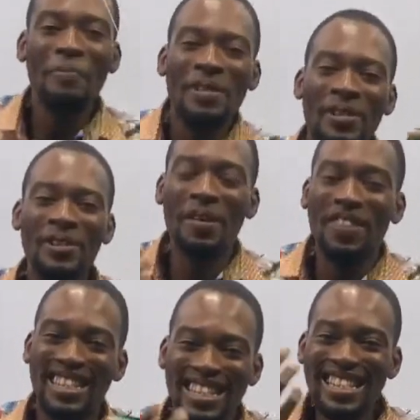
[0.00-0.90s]
episode
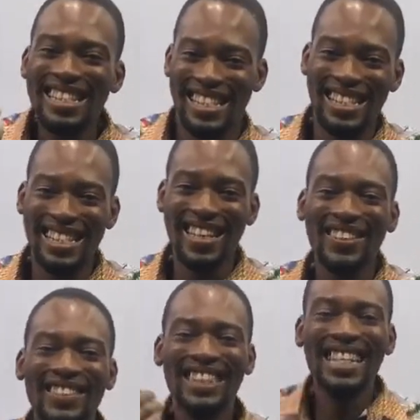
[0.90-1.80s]
of the series
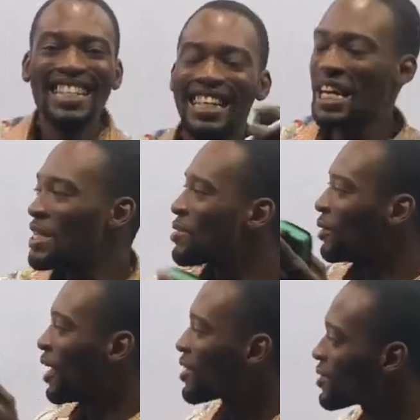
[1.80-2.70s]
contains
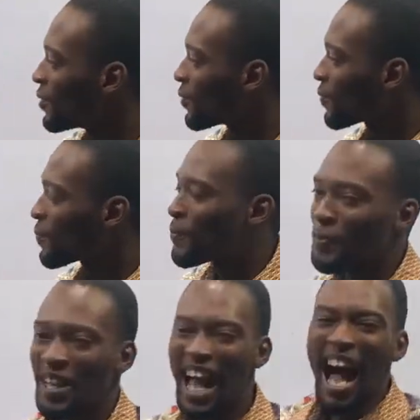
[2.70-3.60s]
introduction,
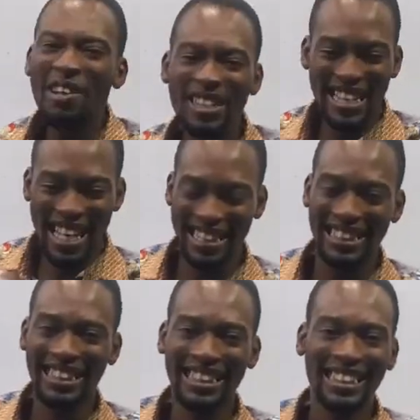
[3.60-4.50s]

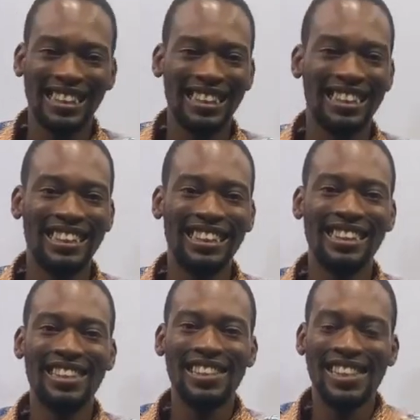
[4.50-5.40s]
outline,
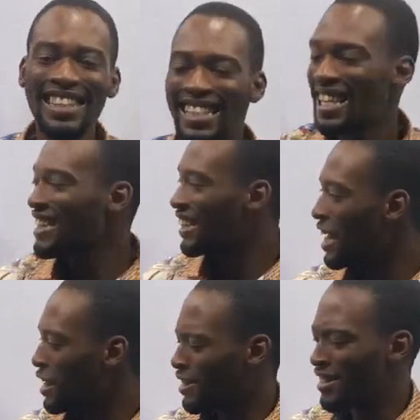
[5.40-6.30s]
detailed
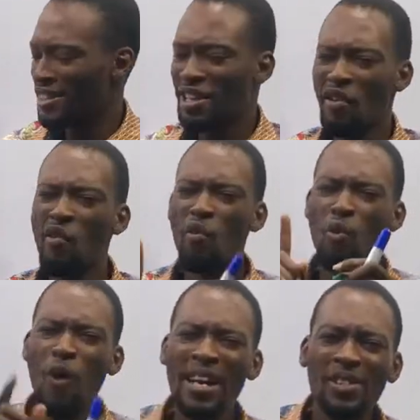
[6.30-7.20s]
class,
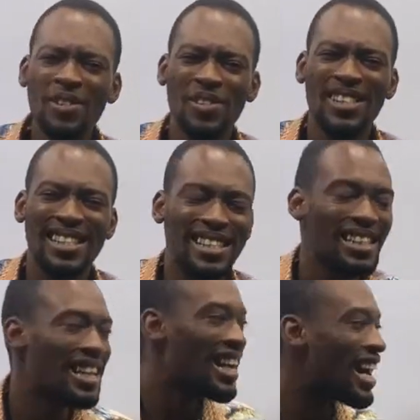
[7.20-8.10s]

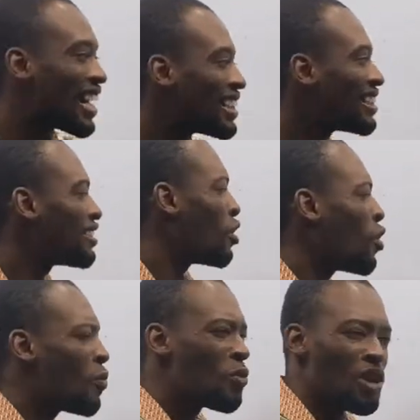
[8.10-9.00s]
questions, and
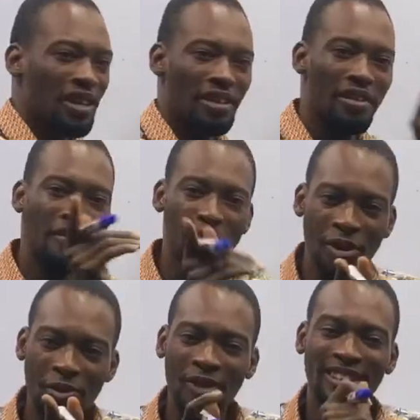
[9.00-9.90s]
homework for
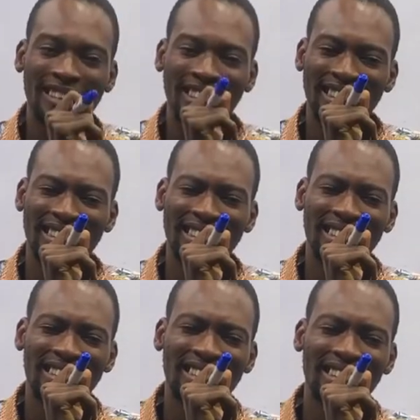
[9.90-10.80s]
you.
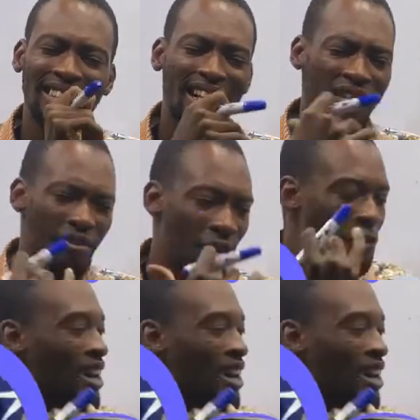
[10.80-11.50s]
The